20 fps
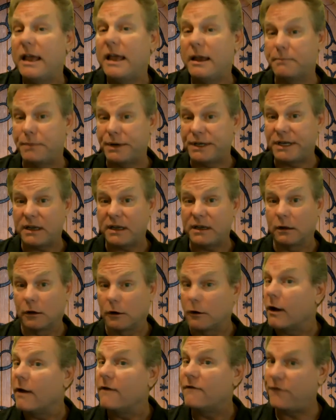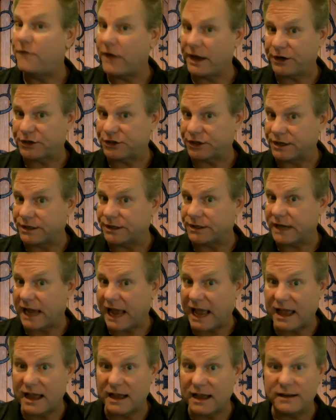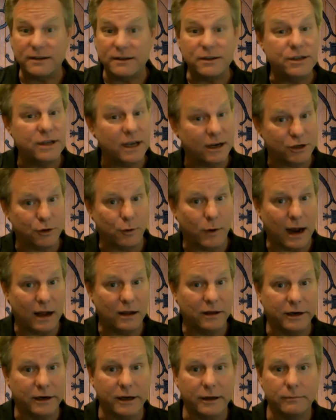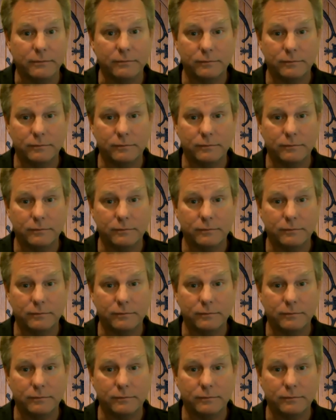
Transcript: in particular fetishes and sexuality.